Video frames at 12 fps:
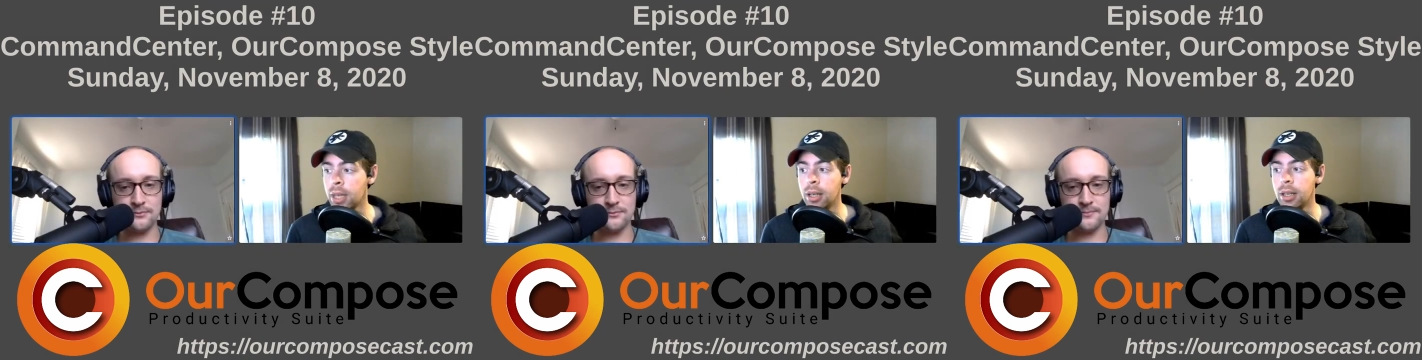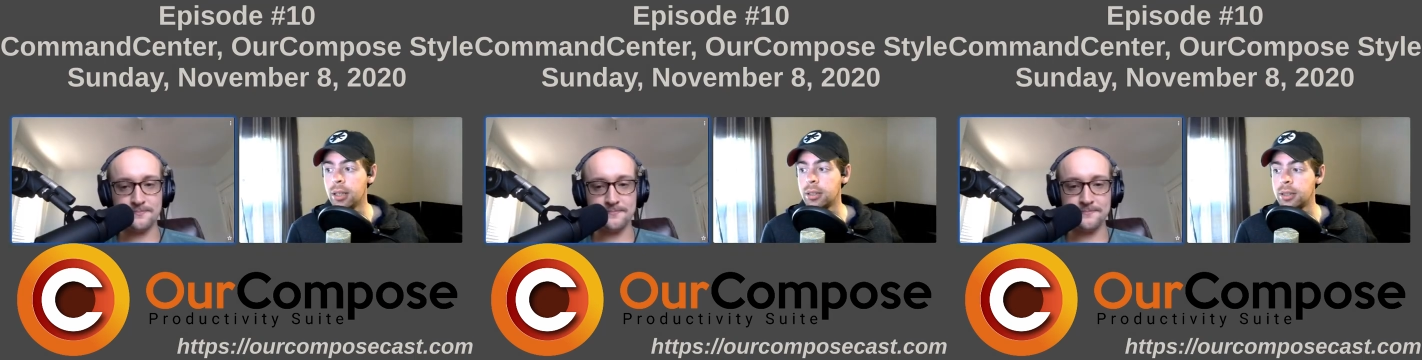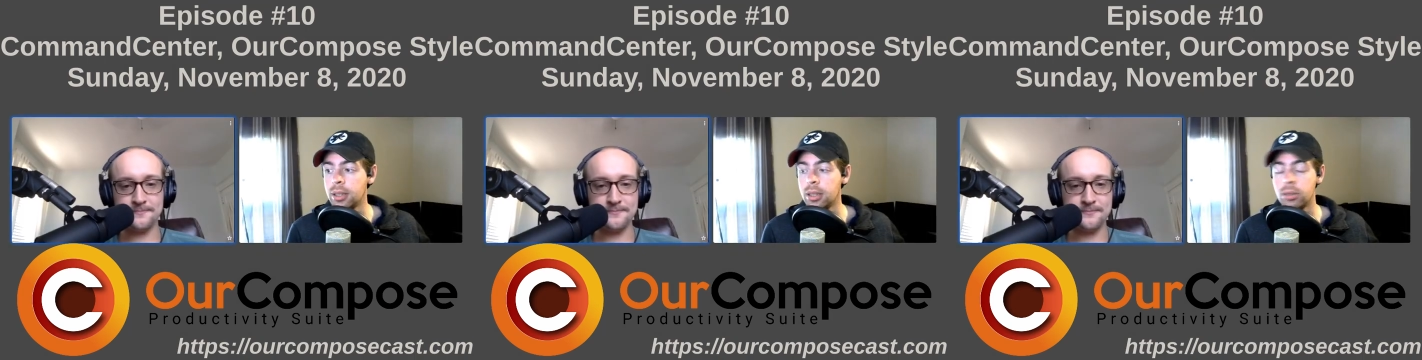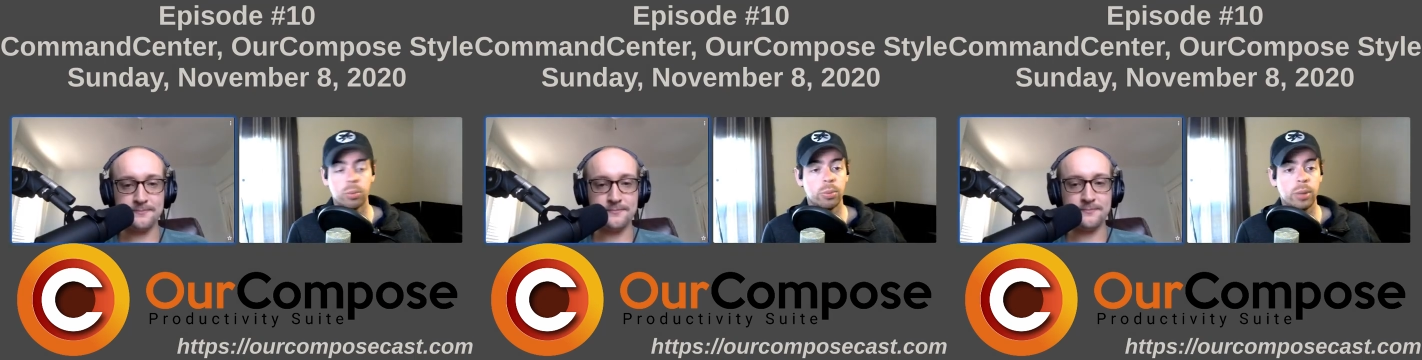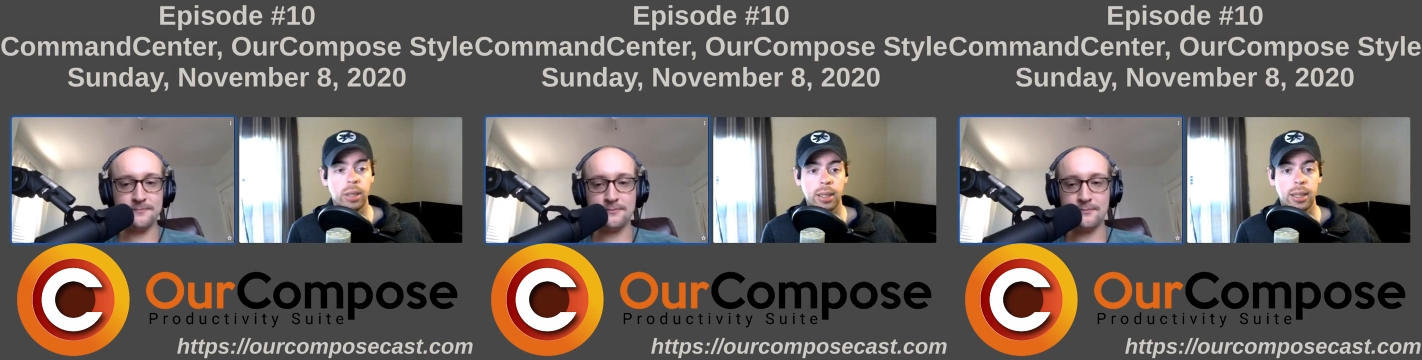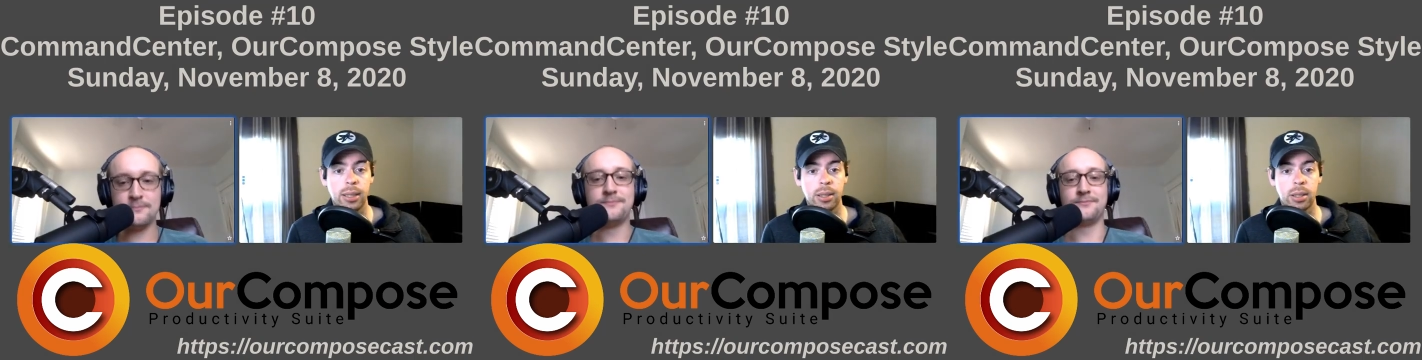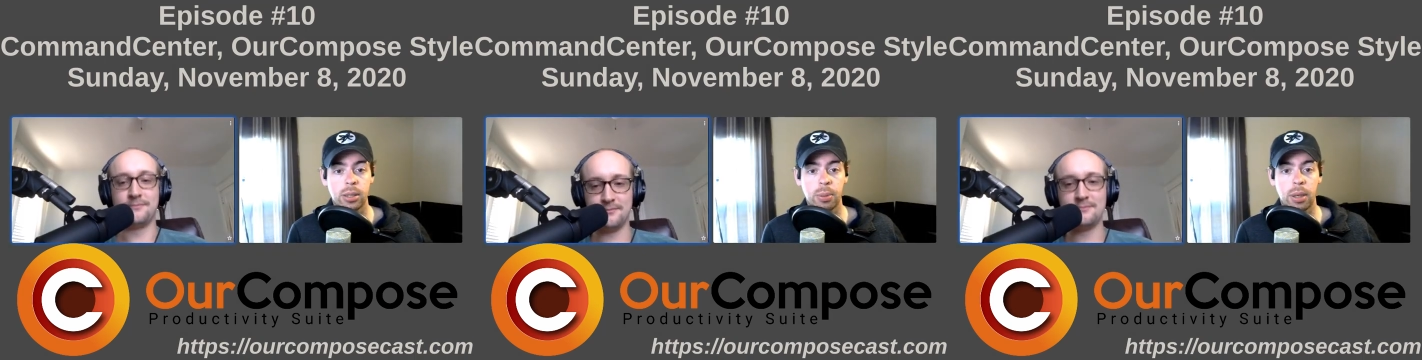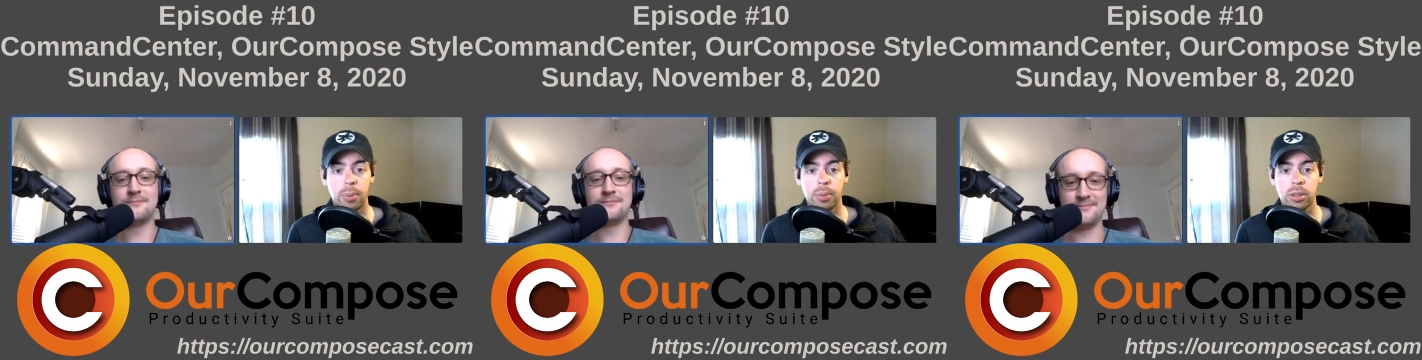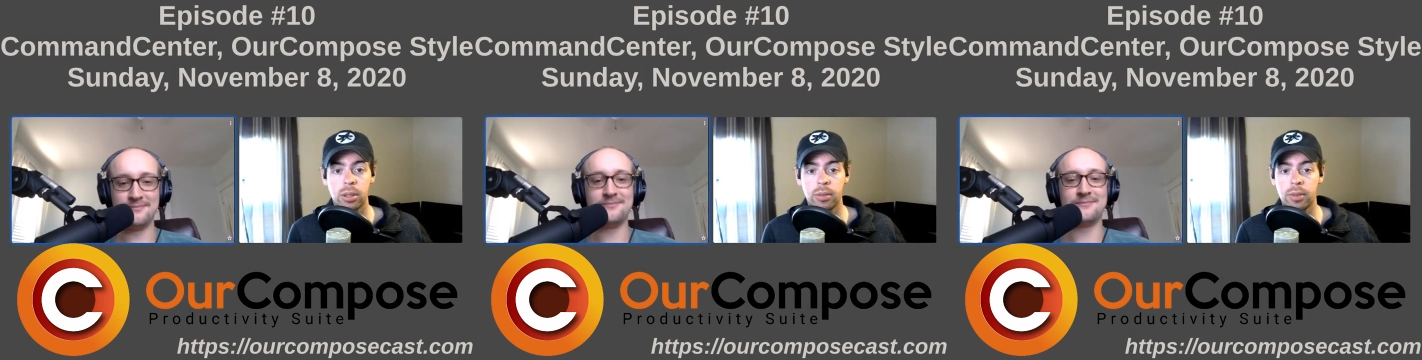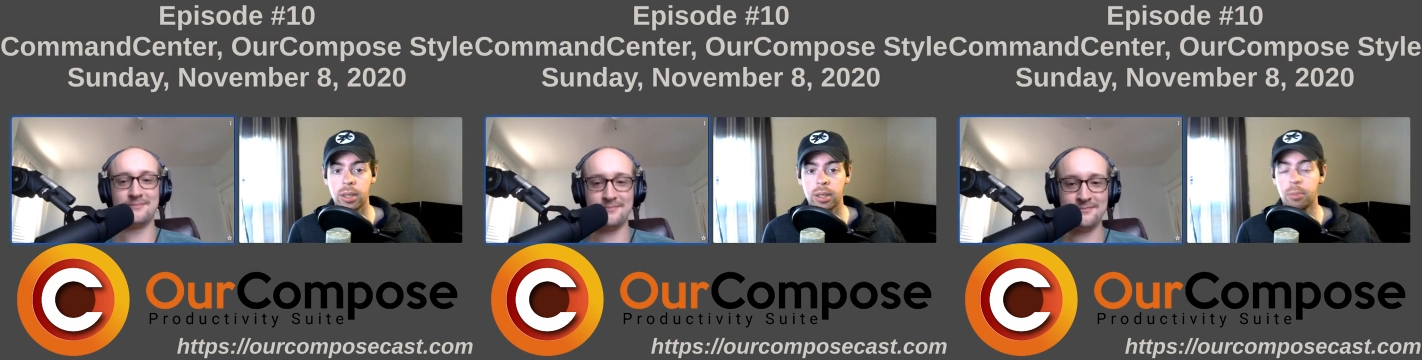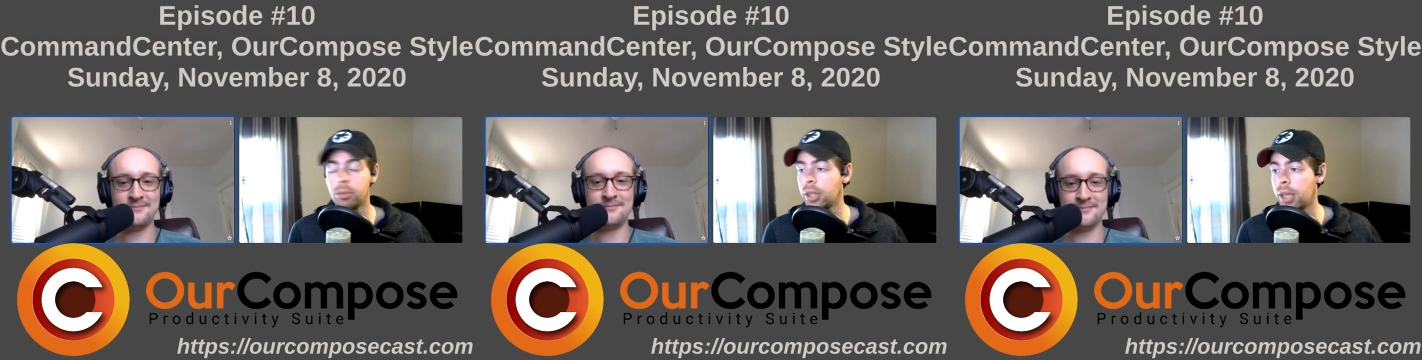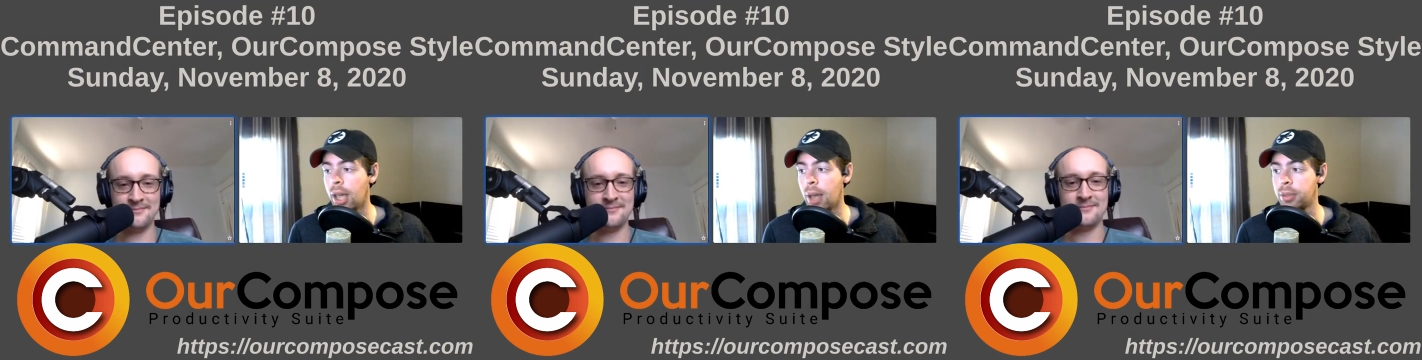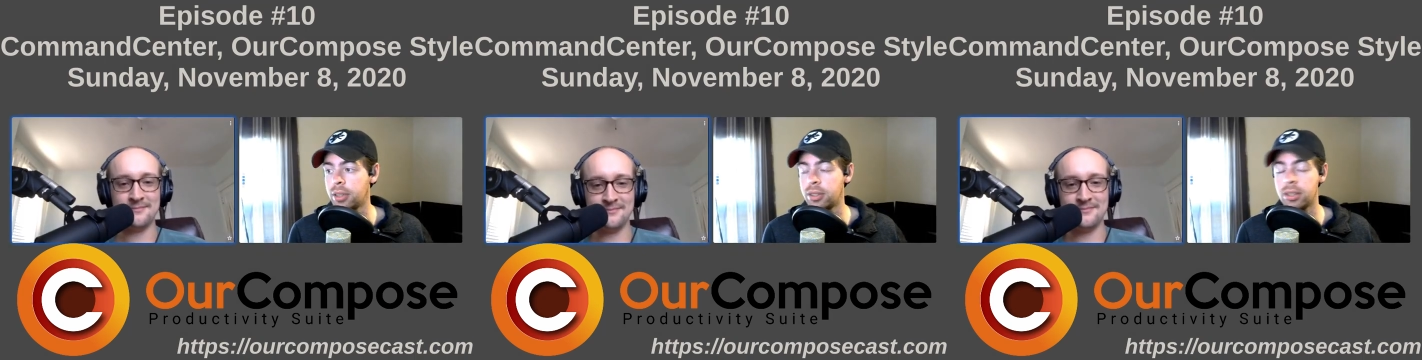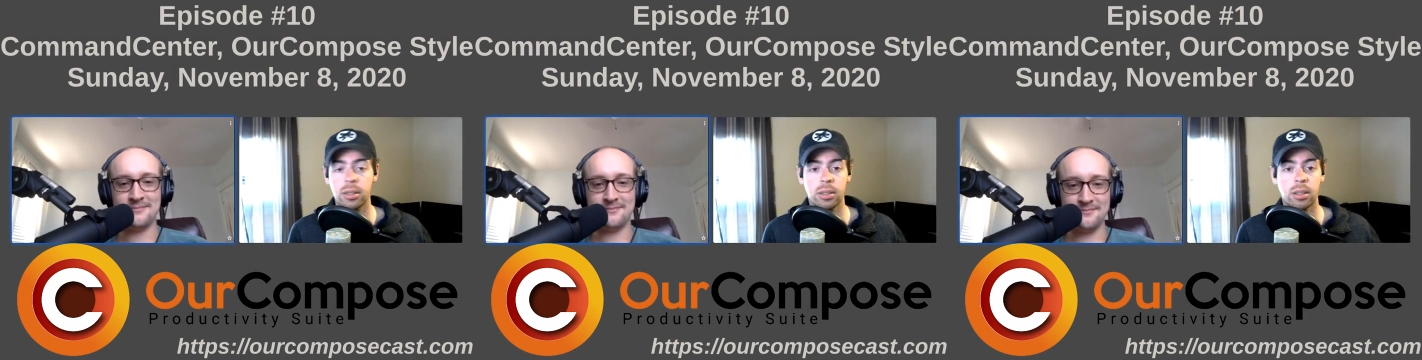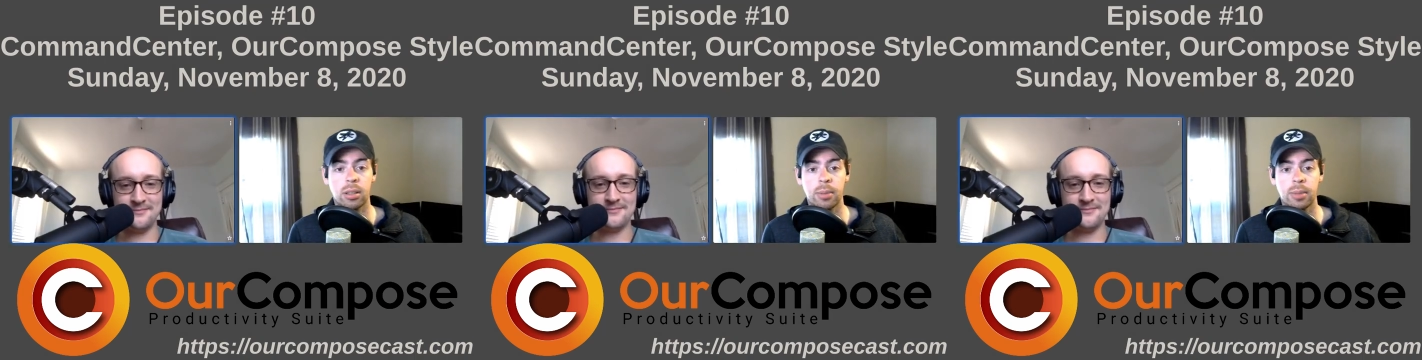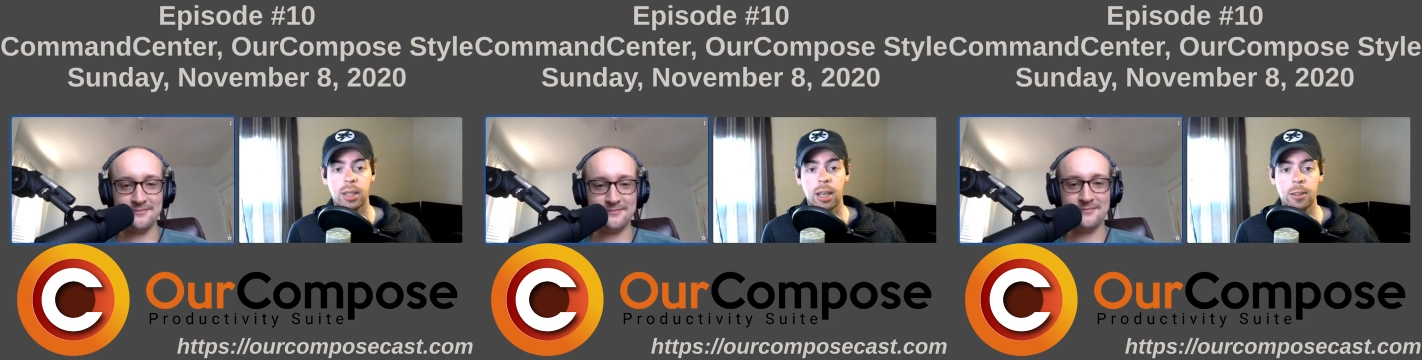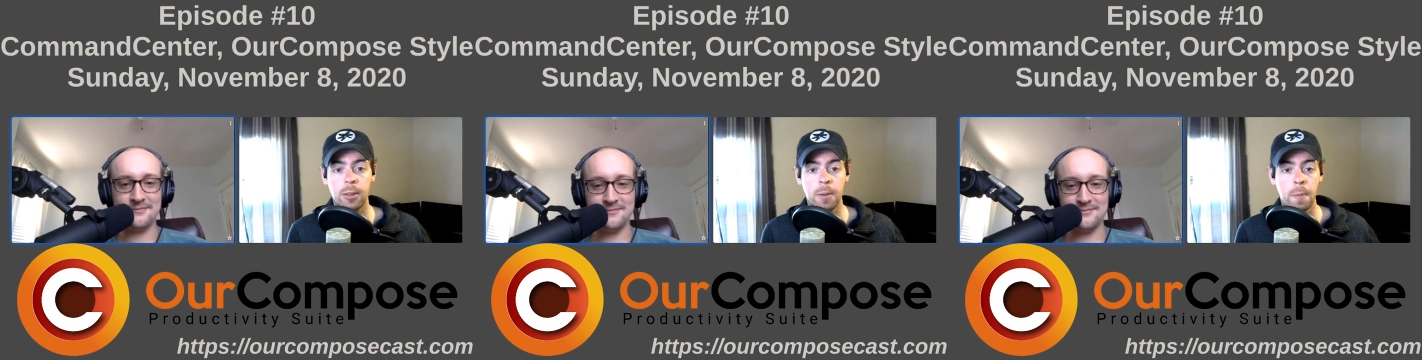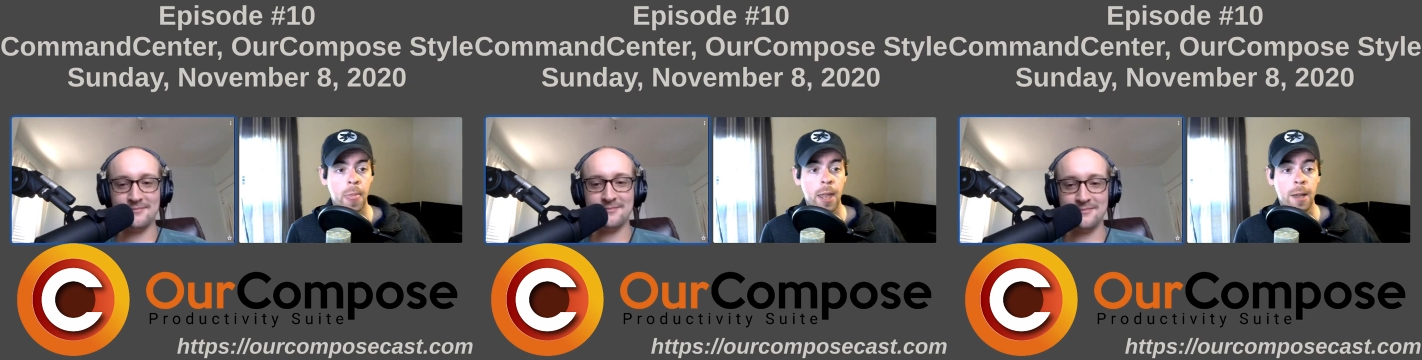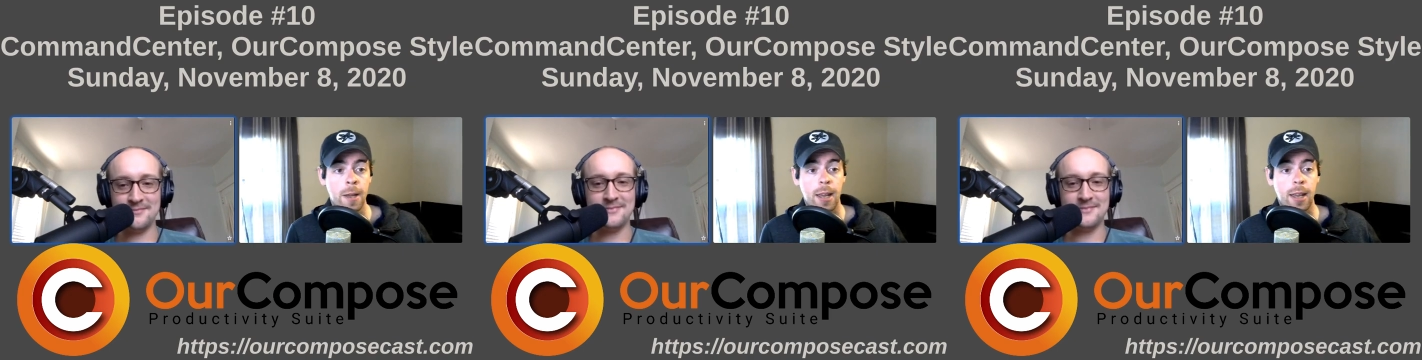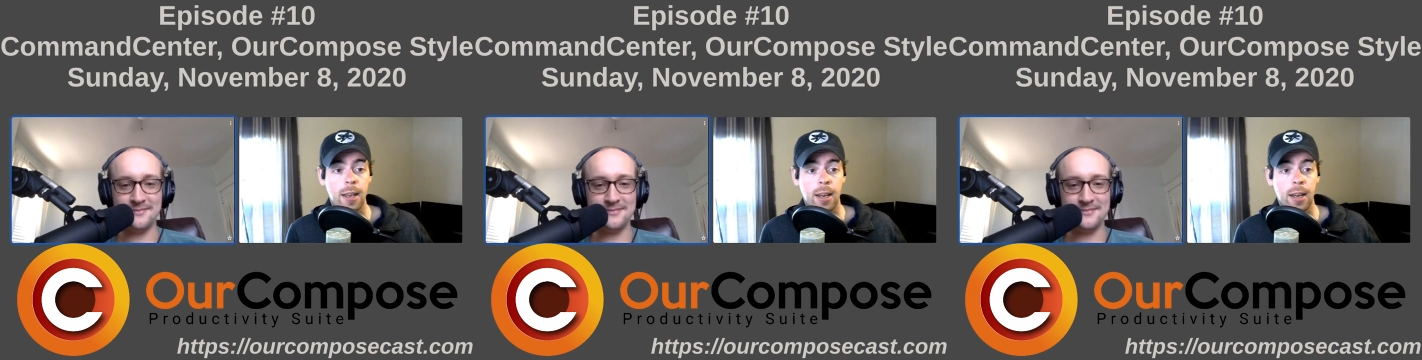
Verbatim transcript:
Speaker 1: it's it's really easy to spin up a service. I'm really happy to see this all come together, and